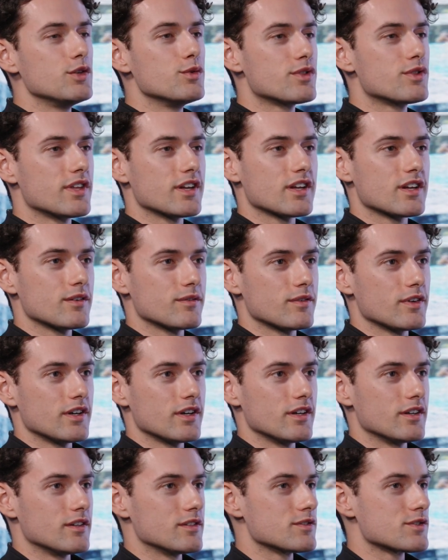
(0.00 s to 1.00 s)
you think of
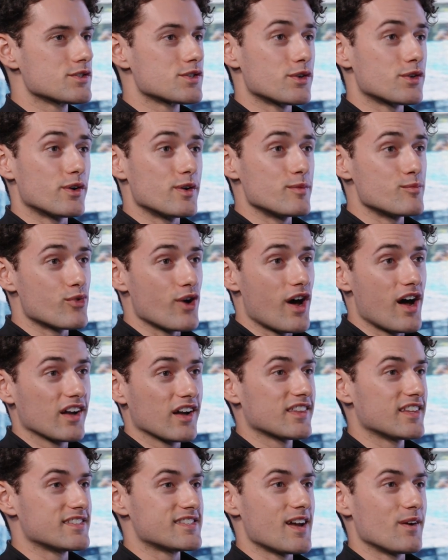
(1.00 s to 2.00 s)
a certain
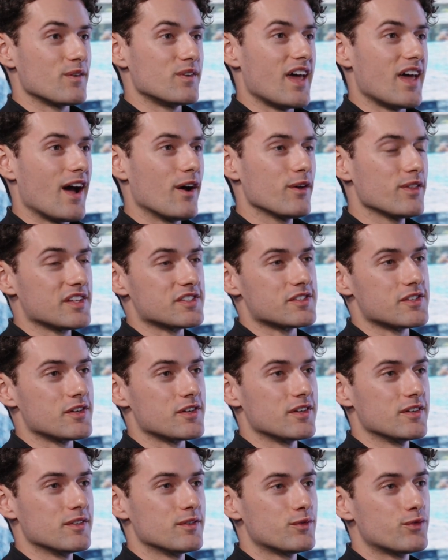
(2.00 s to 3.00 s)
product that's out now that's
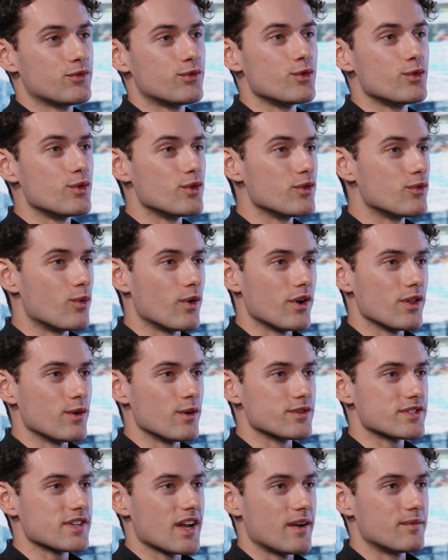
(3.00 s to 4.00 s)
a fruit of one of
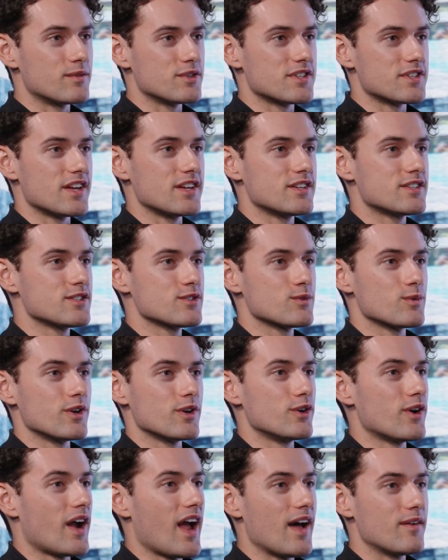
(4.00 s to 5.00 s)
those conversations where
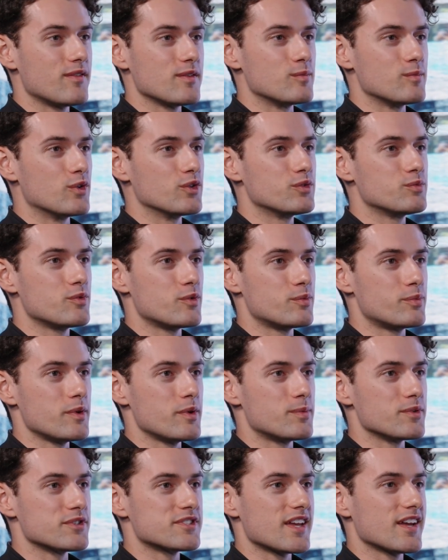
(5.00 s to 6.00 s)
you're having multiple
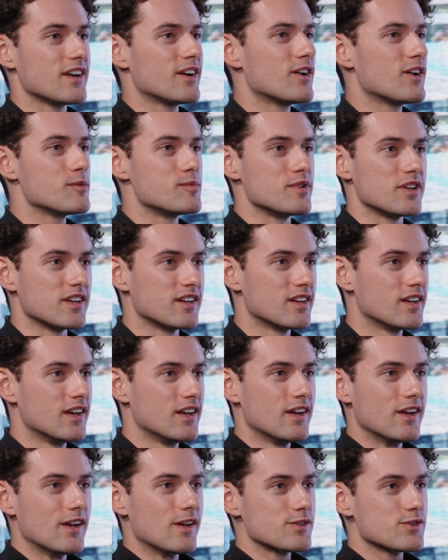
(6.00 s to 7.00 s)
people say, oh, it'd be
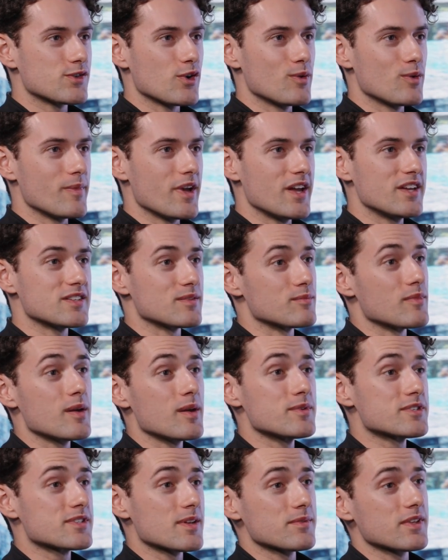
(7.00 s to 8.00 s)
so amazing?
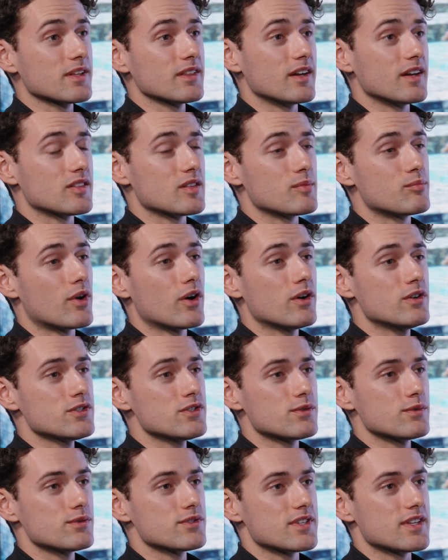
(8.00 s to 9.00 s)
Maybe something like the bar
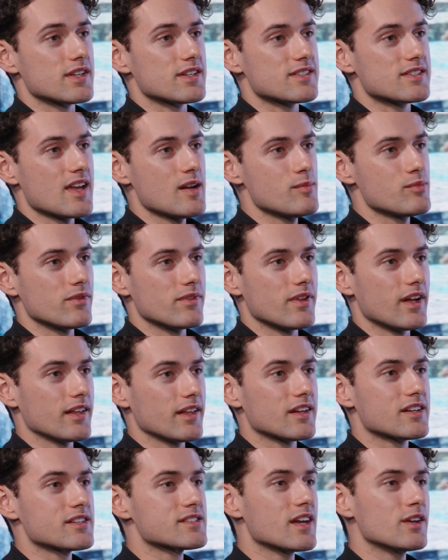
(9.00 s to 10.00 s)
stool is an example,
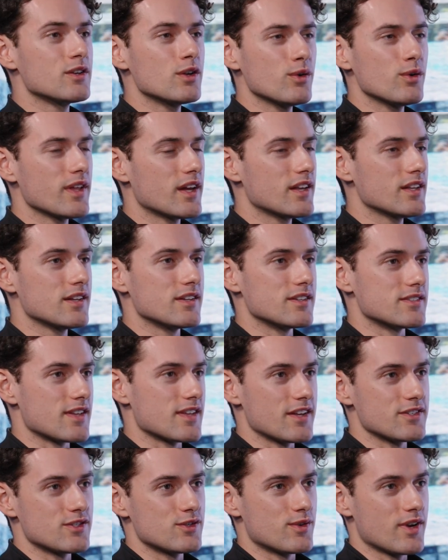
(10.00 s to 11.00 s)
because I know that is,
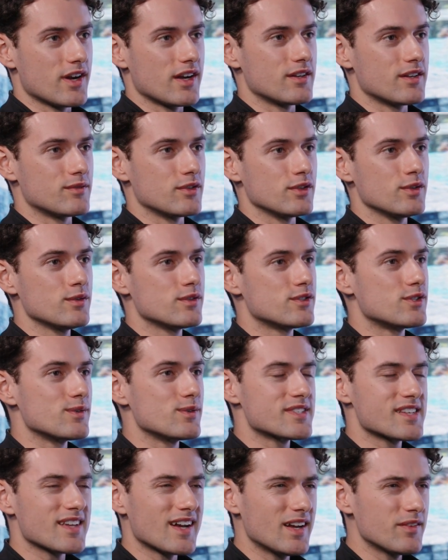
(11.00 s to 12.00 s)
as you kind of alluded to,
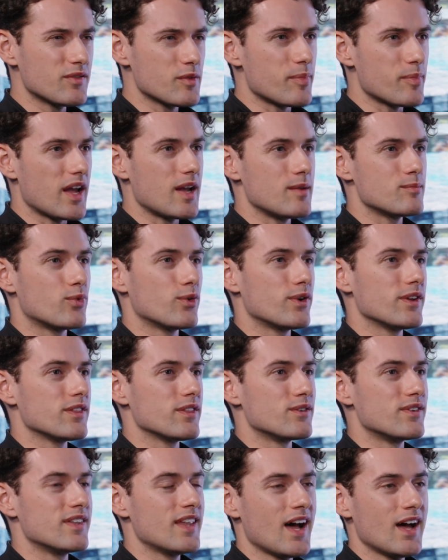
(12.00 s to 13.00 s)
it's kind of a pain point.
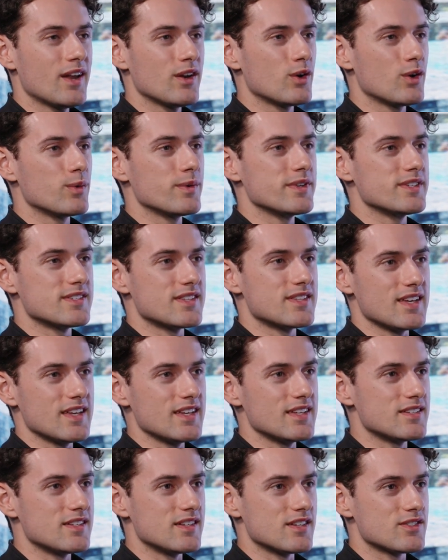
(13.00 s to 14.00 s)
They're not always the
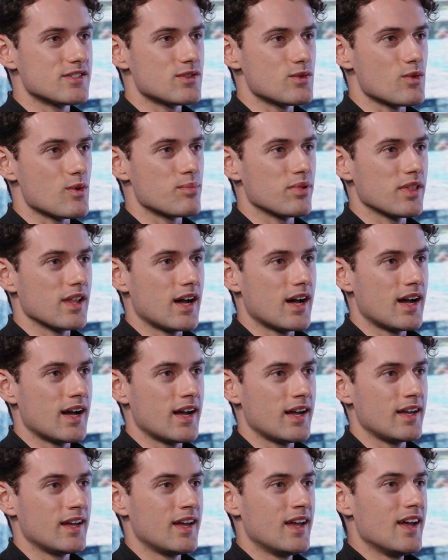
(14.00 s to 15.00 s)
easiest to
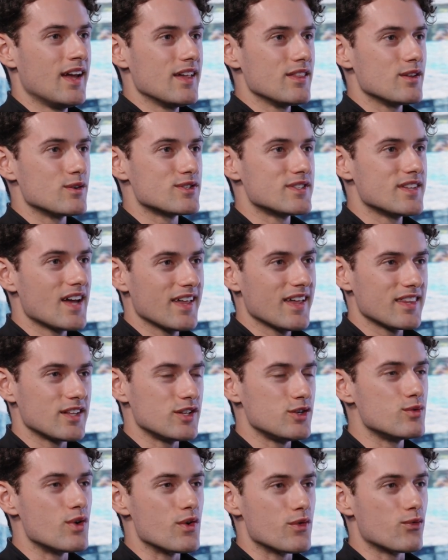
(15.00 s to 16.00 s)
apply. There's not the
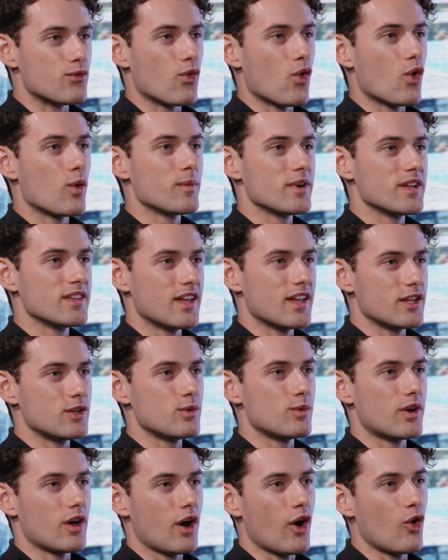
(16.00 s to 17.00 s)
uniformity that you
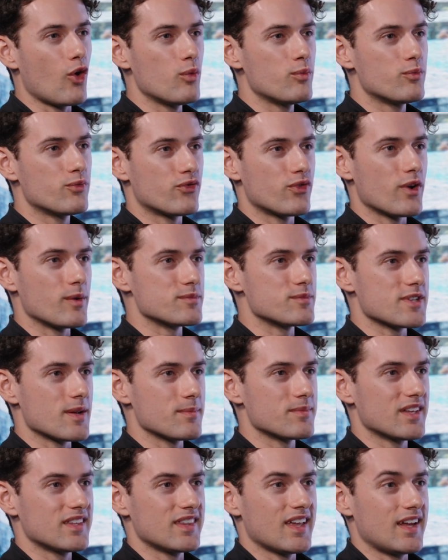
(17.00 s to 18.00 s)
would hope from
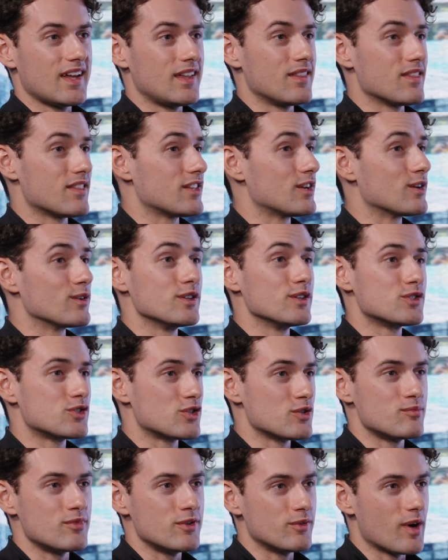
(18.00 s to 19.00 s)
something that in theory
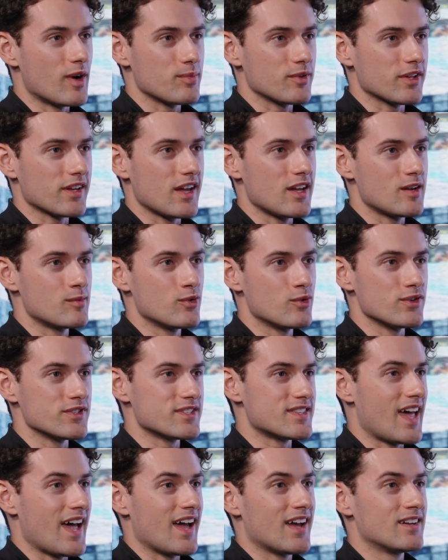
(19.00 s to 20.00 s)
should be replicatable.
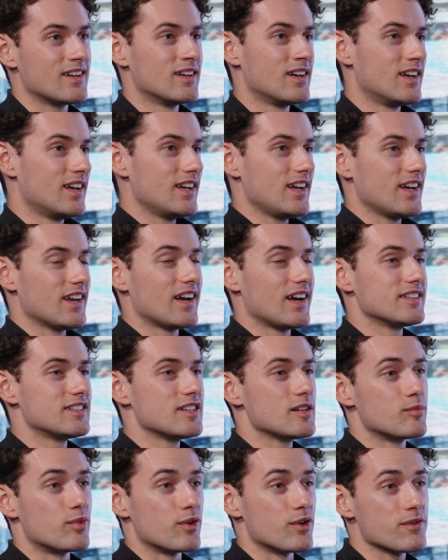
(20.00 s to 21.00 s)
Is that an
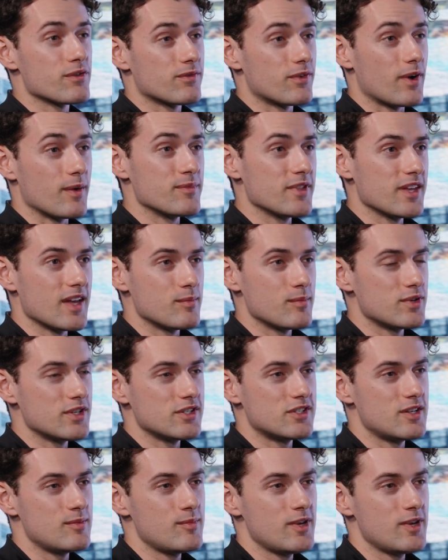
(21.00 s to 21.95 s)
idea birthed from the MPG